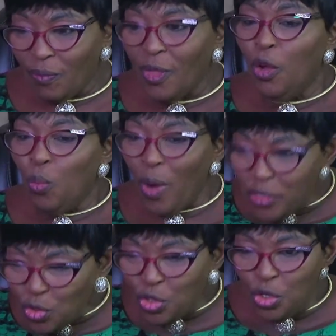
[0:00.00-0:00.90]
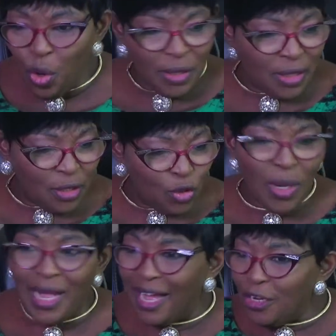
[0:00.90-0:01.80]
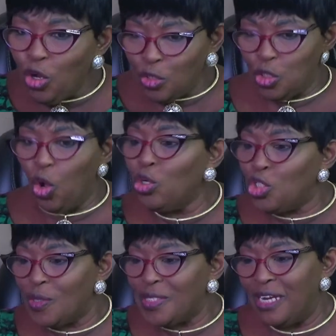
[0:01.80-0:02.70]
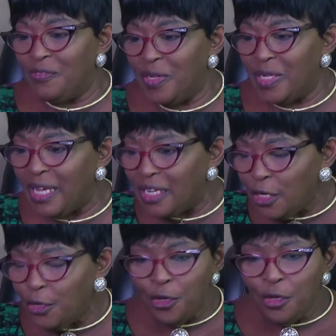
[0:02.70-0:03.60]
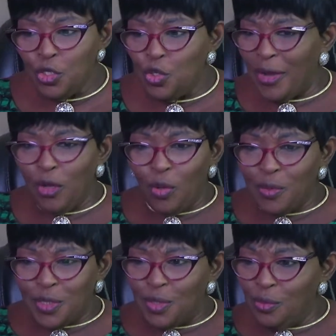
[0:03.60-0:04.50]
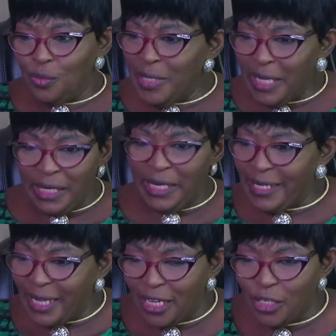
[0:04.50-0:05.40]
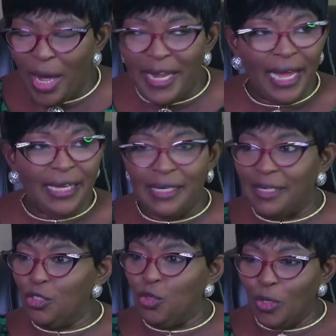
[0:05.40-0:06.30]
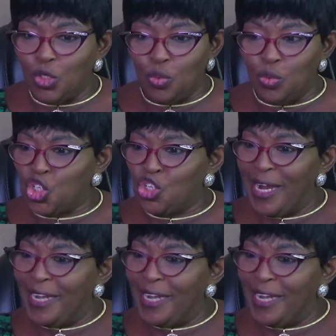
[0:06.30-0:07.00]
When you know you cannot hold yourself again, you are not real again, you are like, you want to shred